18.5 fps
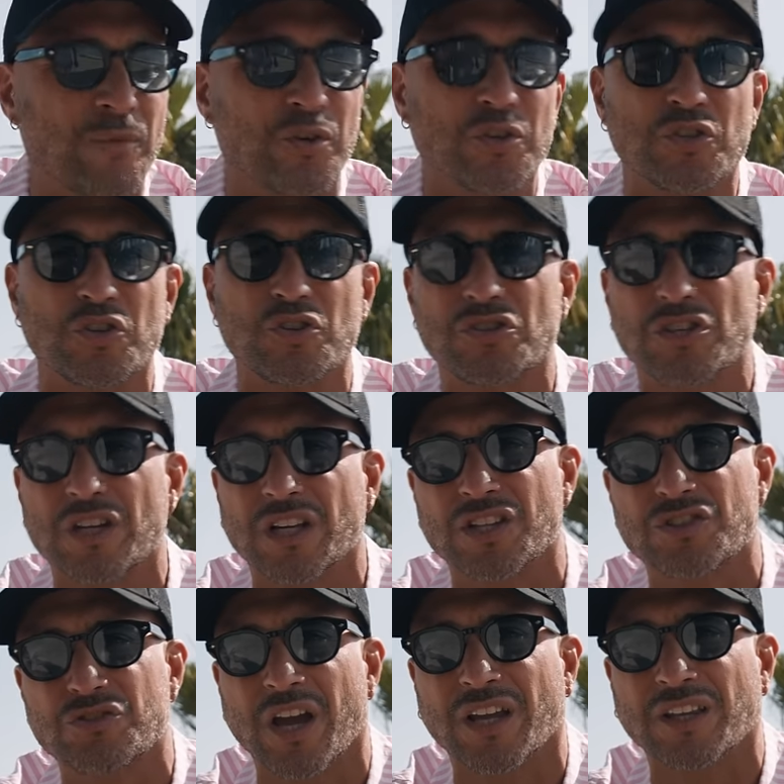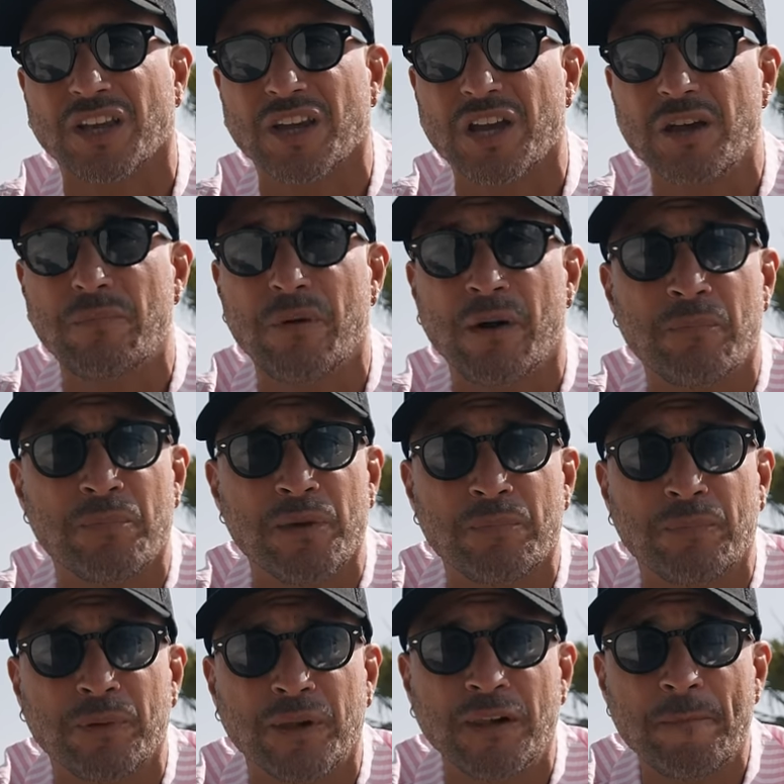because you're still attracting hip hop
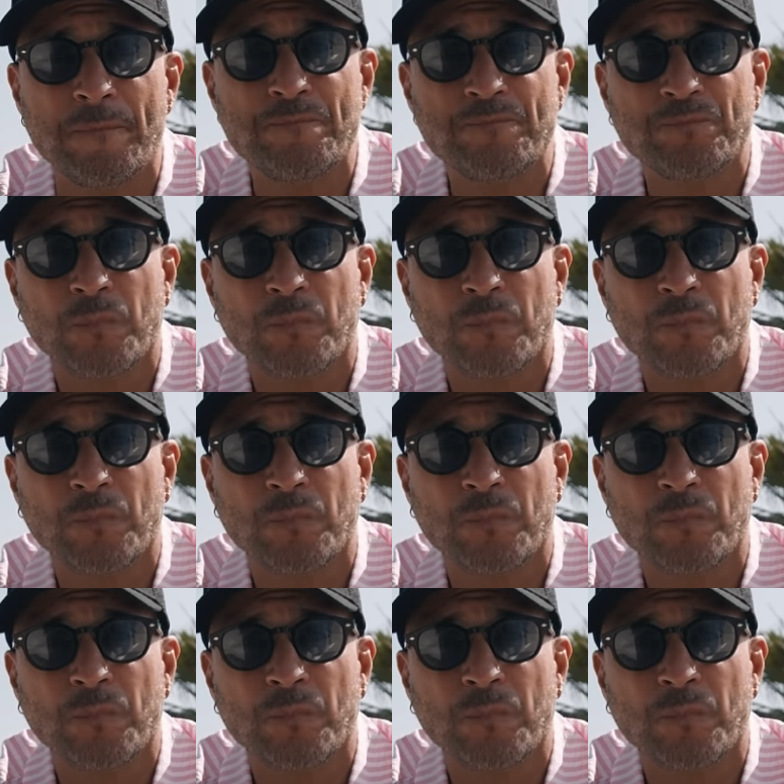people.